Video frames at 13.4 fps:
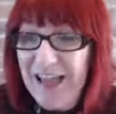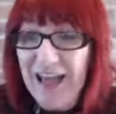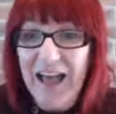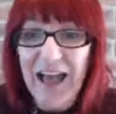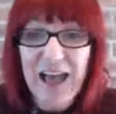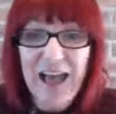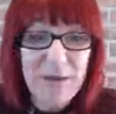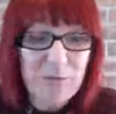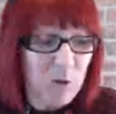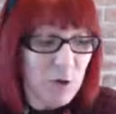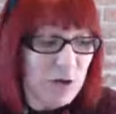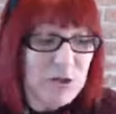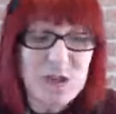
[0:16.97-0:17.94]
I'm
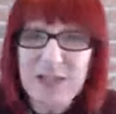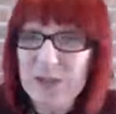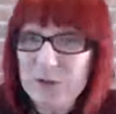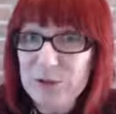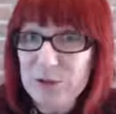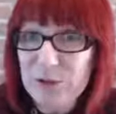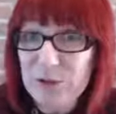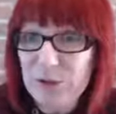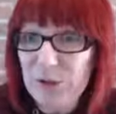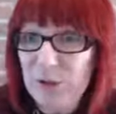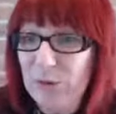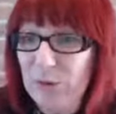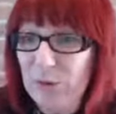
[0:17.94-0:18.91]
going to now show
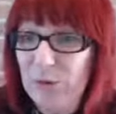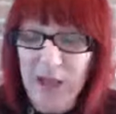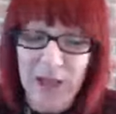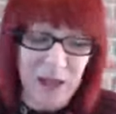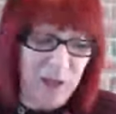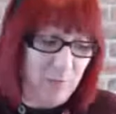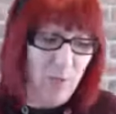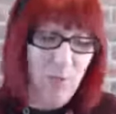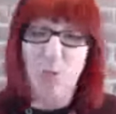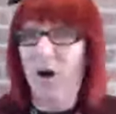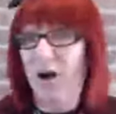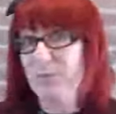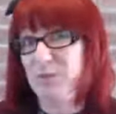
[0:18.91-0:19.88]
you
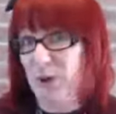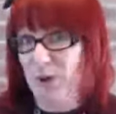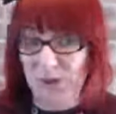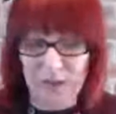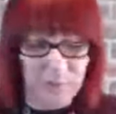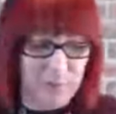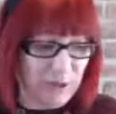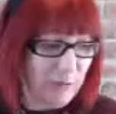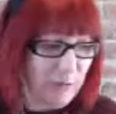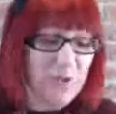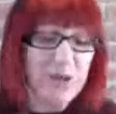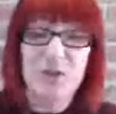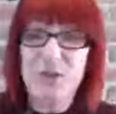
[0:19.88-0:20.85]
what I'm talking about.
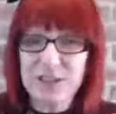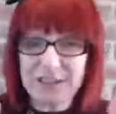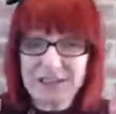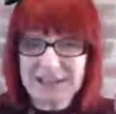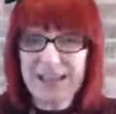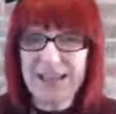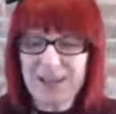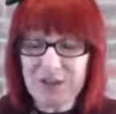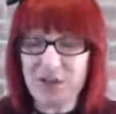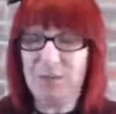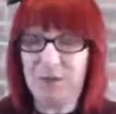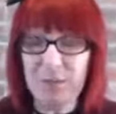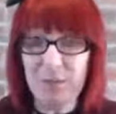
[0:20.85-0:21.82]
So you'll see at the top
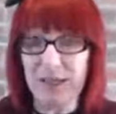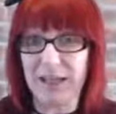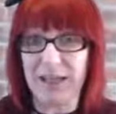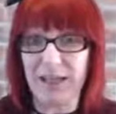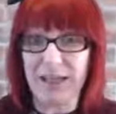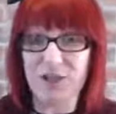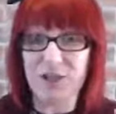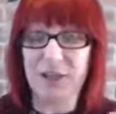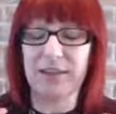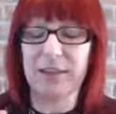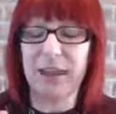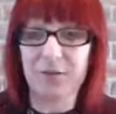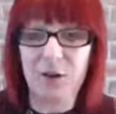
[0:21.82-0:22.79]
of the page that
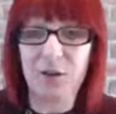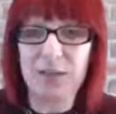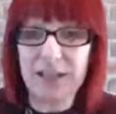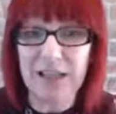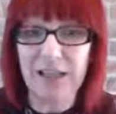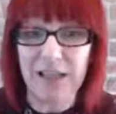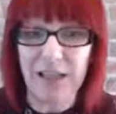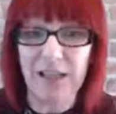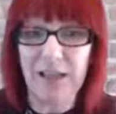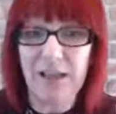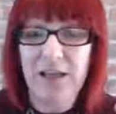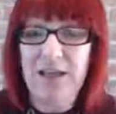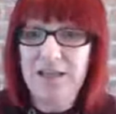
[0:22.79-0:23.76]
I've got the link
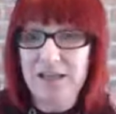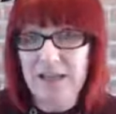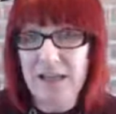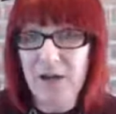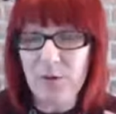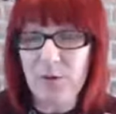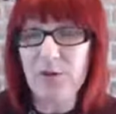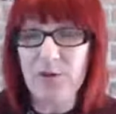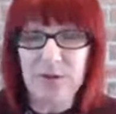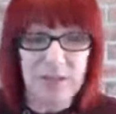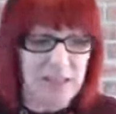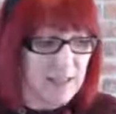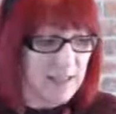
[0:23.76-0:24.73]
to download
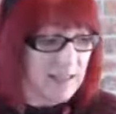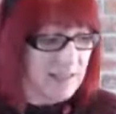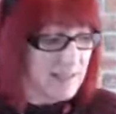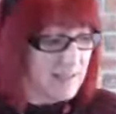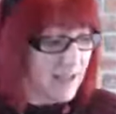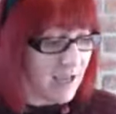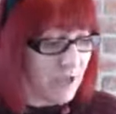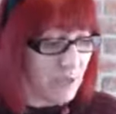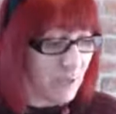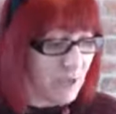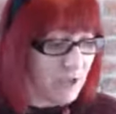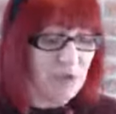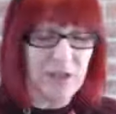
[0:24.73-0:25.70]
these. And what
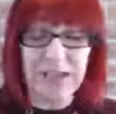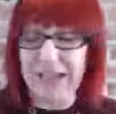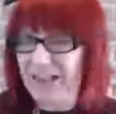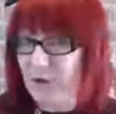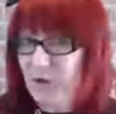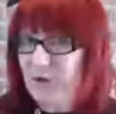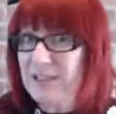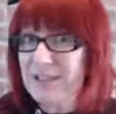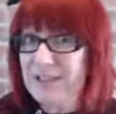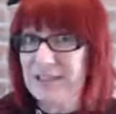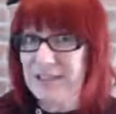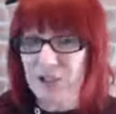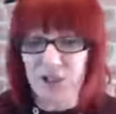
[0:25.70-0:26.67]
you're going to get, there are only
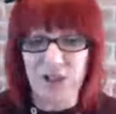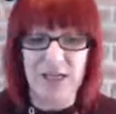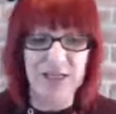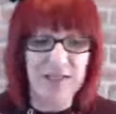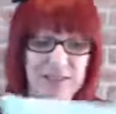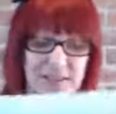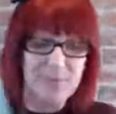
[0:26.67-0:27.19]
6 sheets,